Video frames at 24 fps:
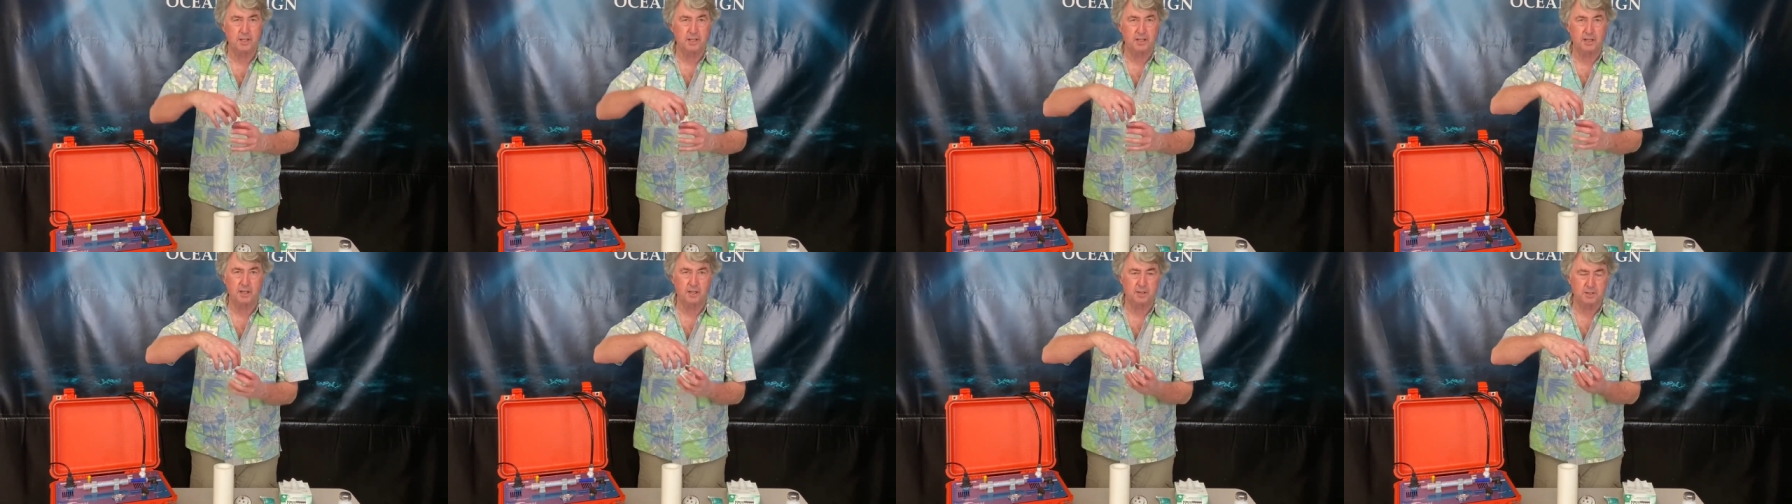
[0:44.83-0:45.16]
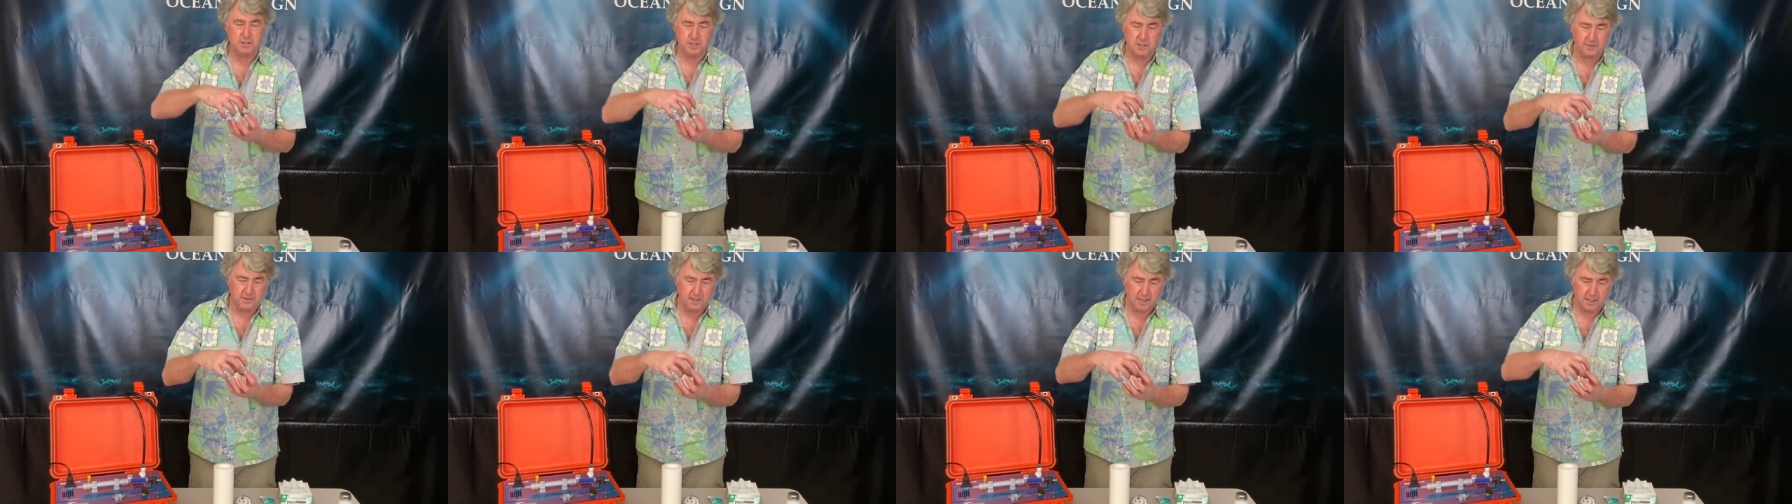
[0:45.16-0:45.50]

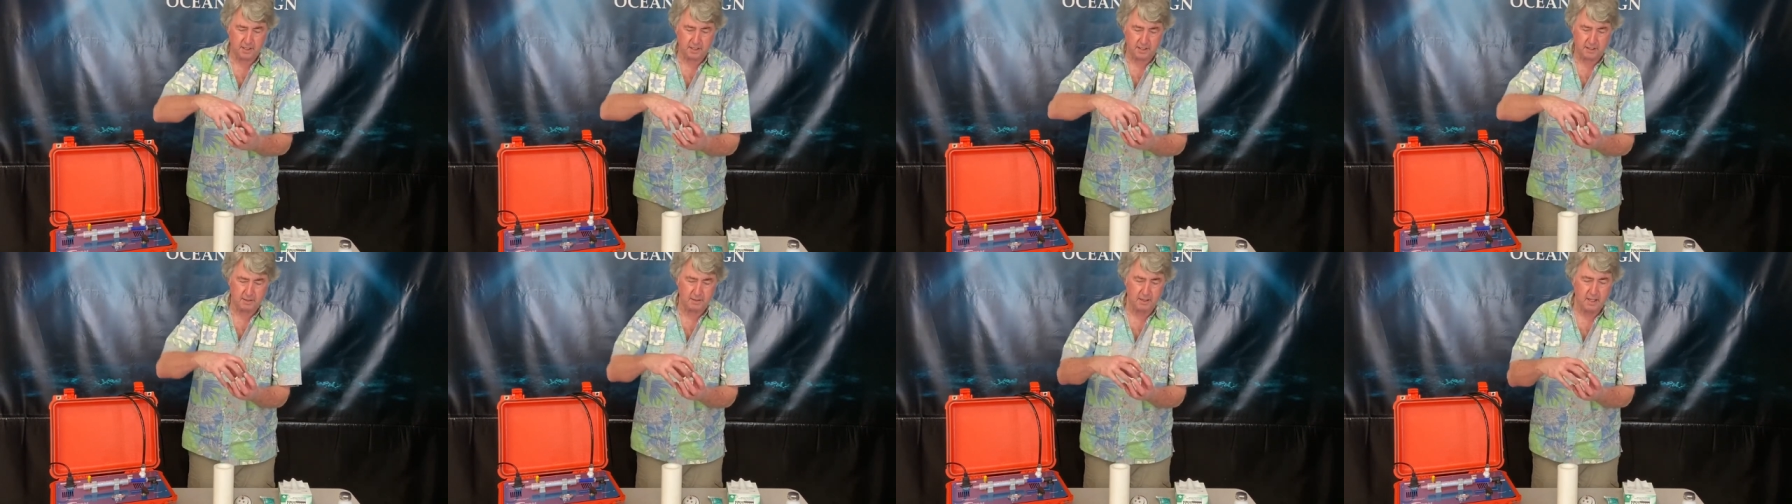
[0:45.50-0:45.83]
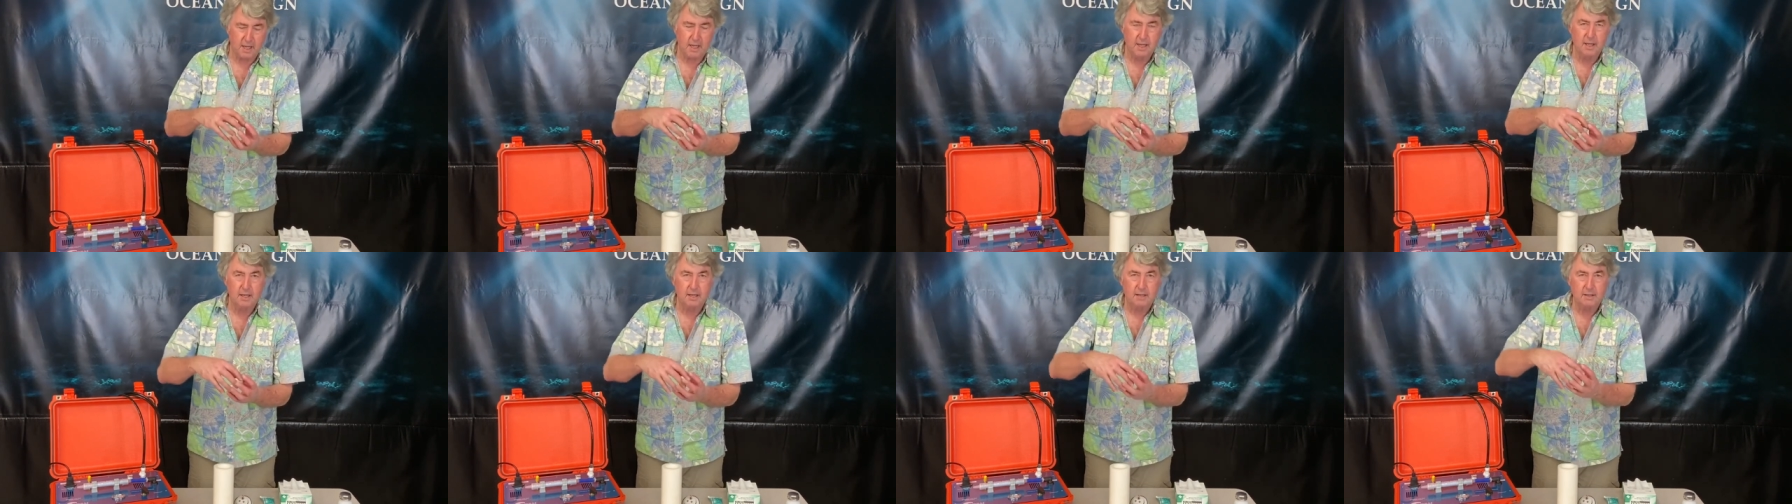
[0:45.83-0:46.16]
Because if you get it,
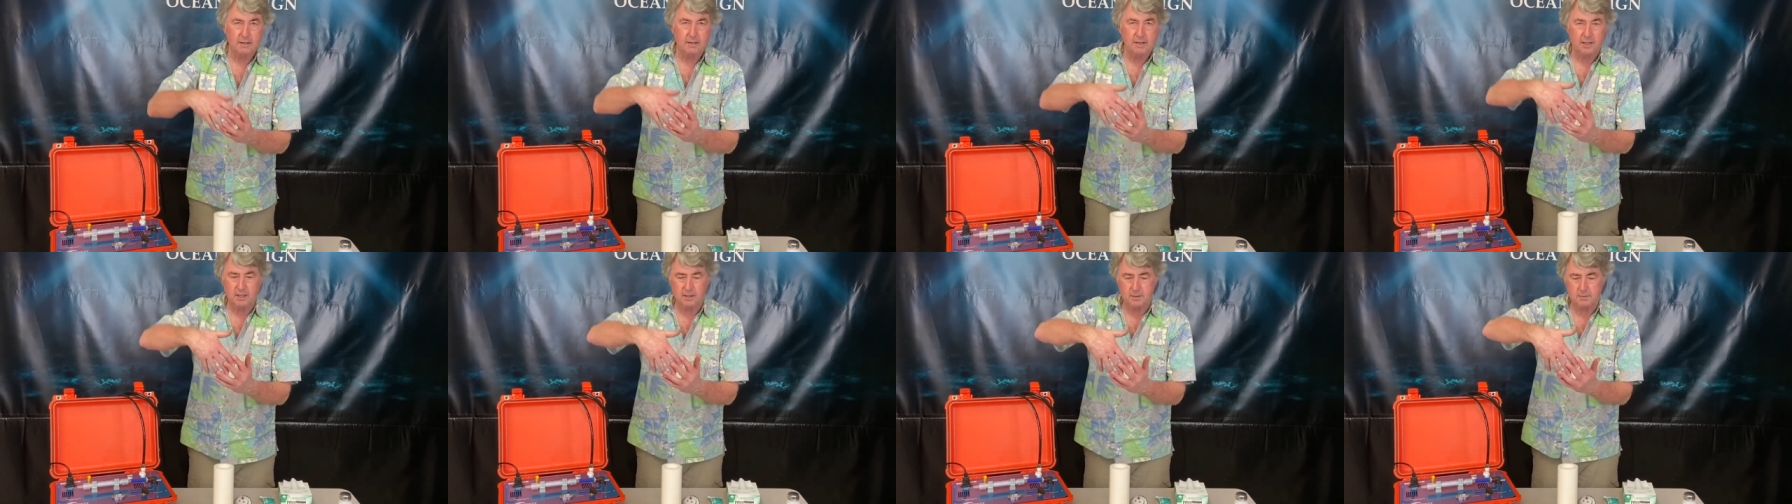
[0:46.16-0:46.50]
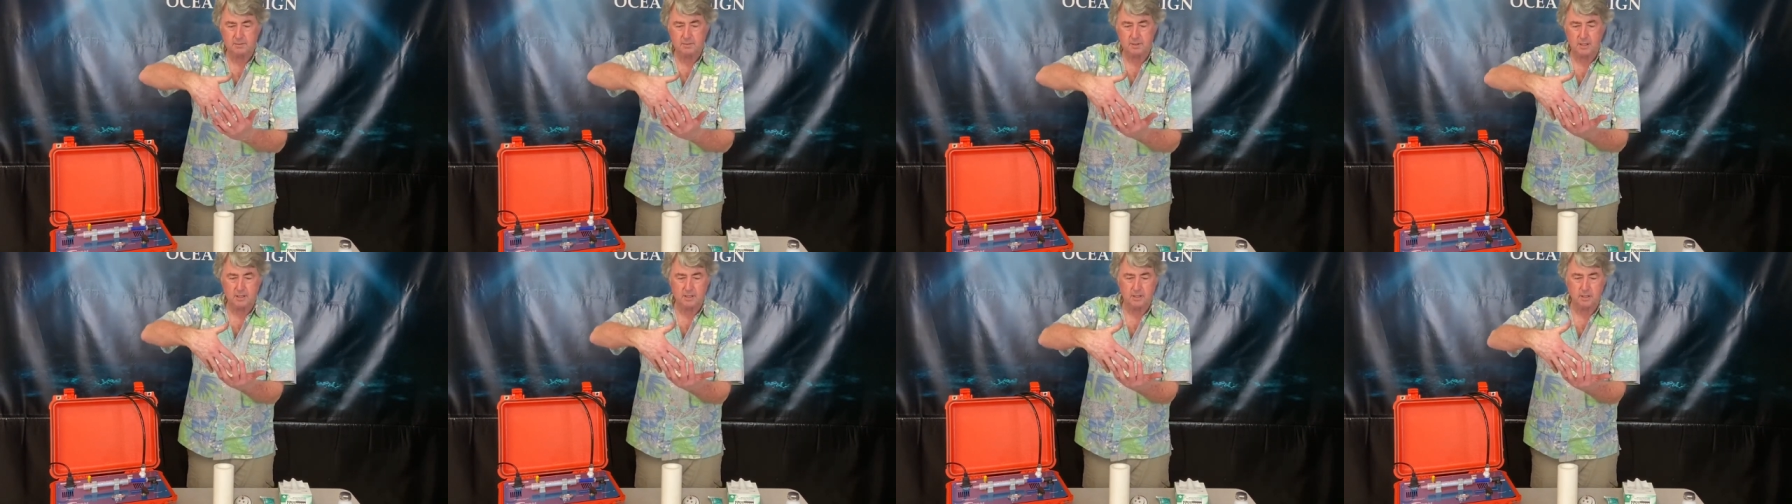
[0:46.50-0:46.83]

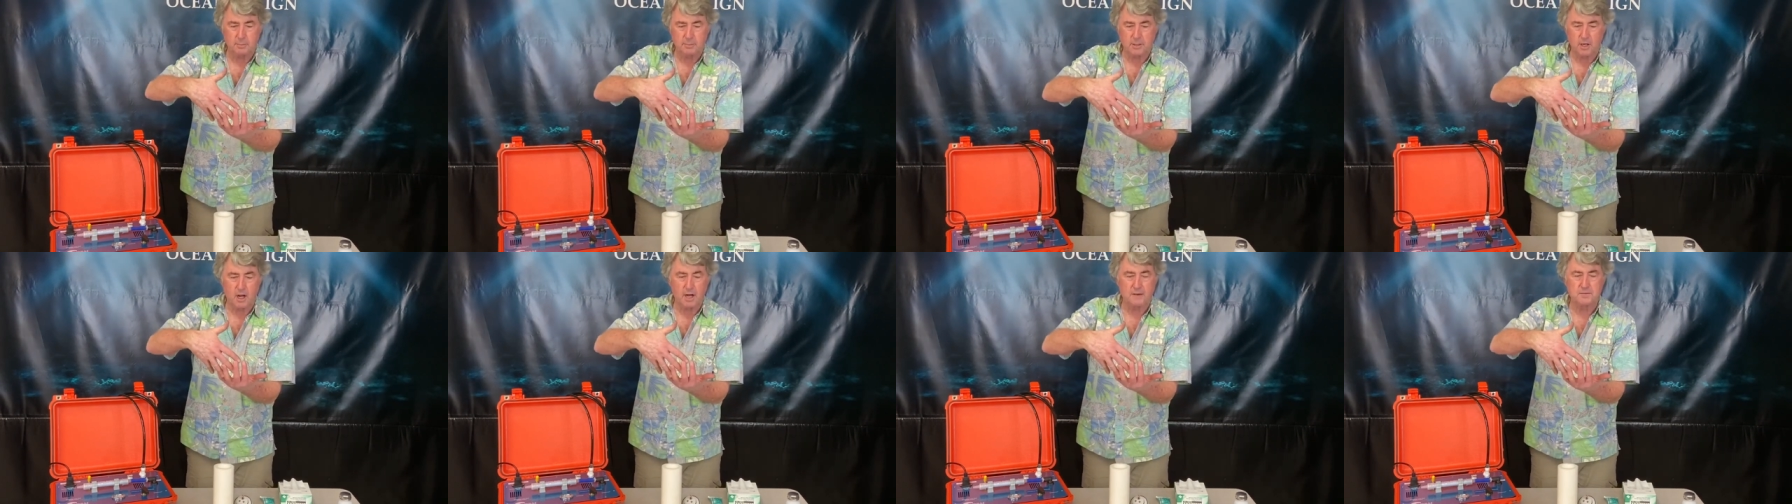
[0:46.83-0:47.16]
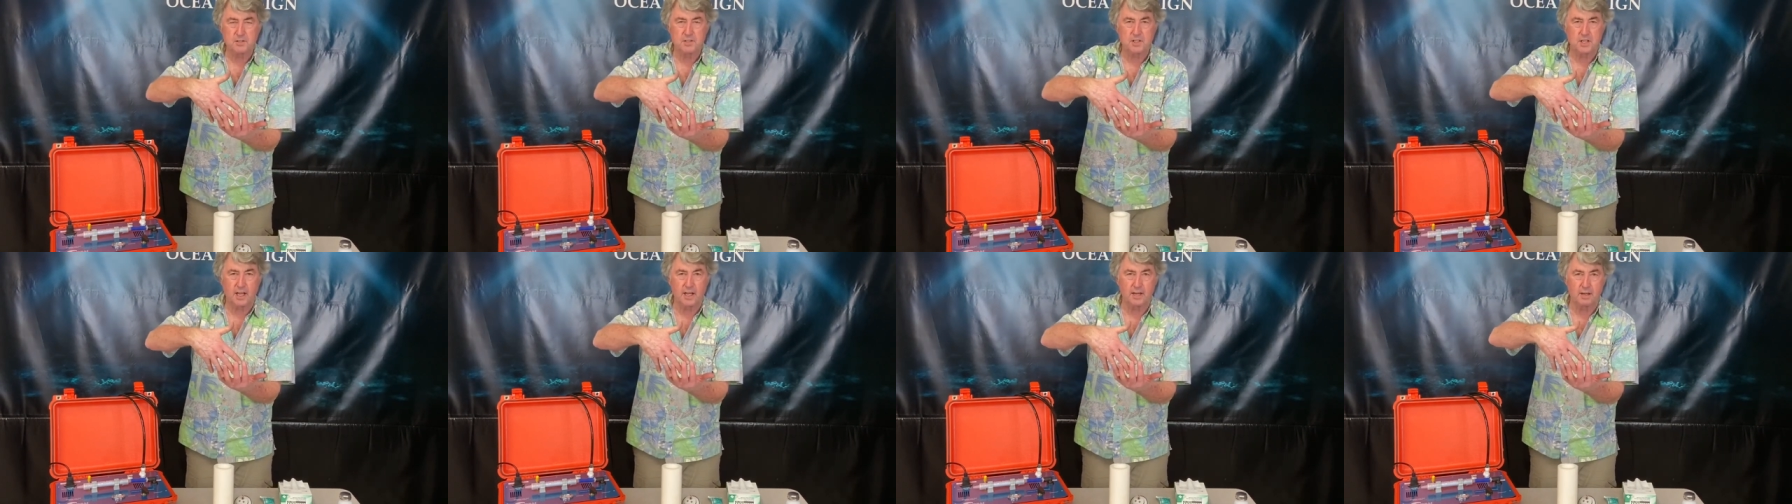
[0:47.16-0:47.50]
a little bit off
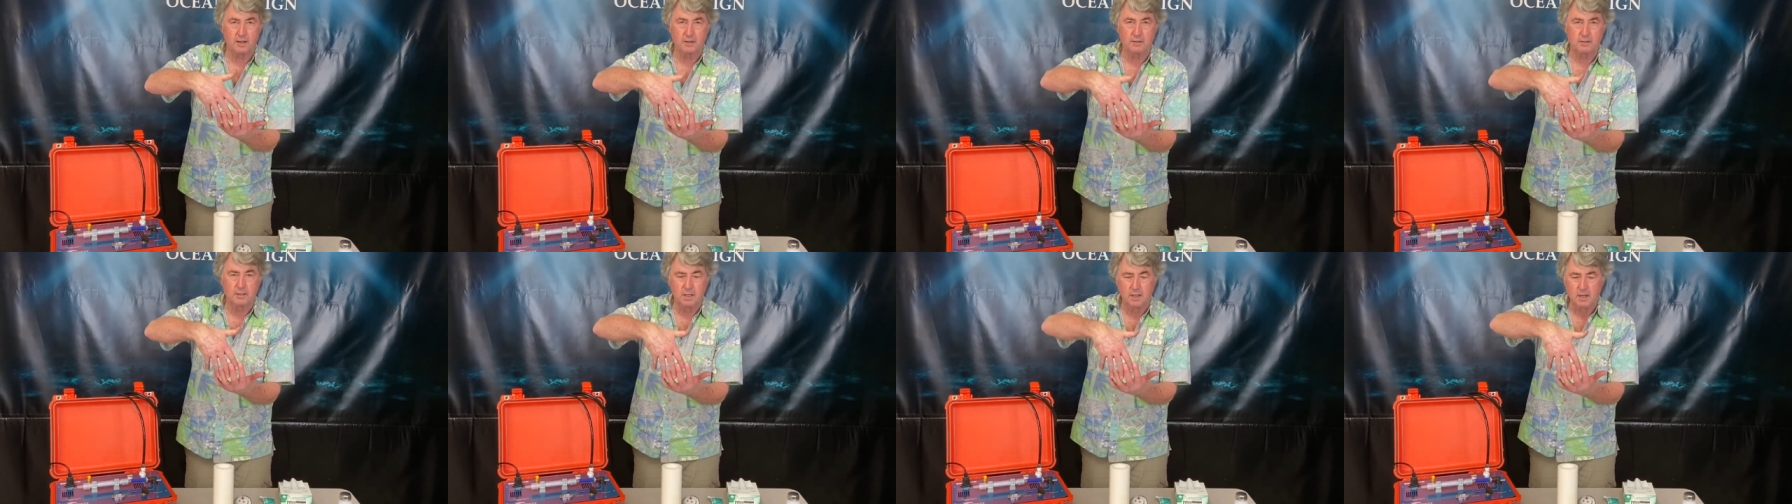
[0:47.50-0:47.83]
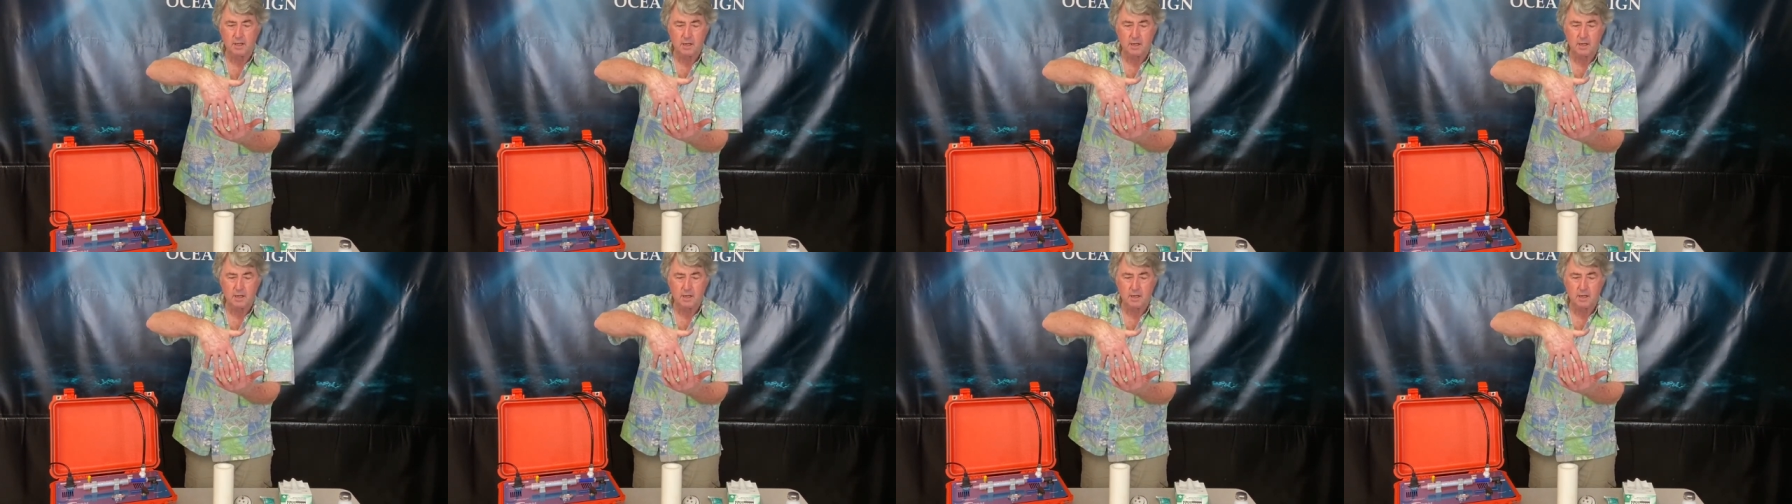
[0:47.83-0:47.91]
center,